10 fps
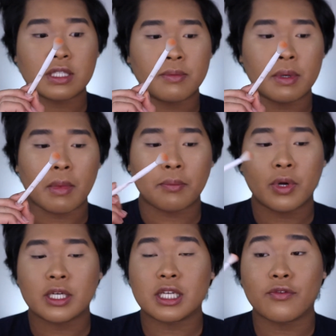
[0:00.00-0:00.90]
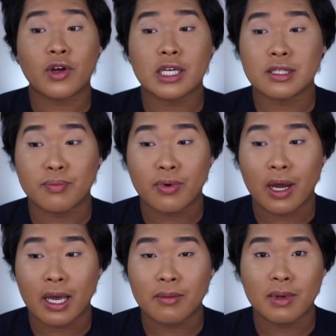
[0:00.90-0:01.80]
some in my brush. I forgot to
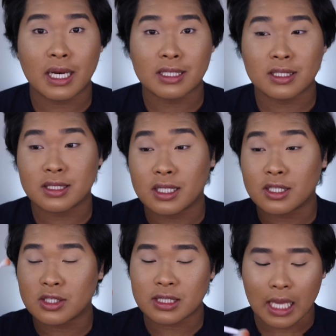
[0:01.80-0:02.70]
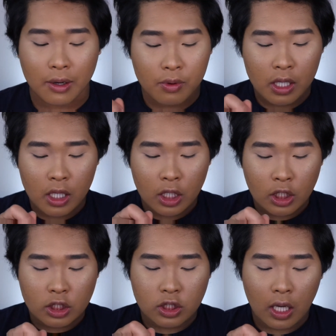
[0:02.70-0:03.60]
prime and I just did it just now.
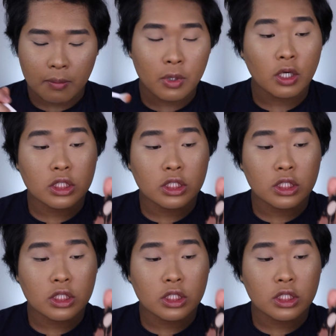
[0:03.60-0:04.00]
So I'm going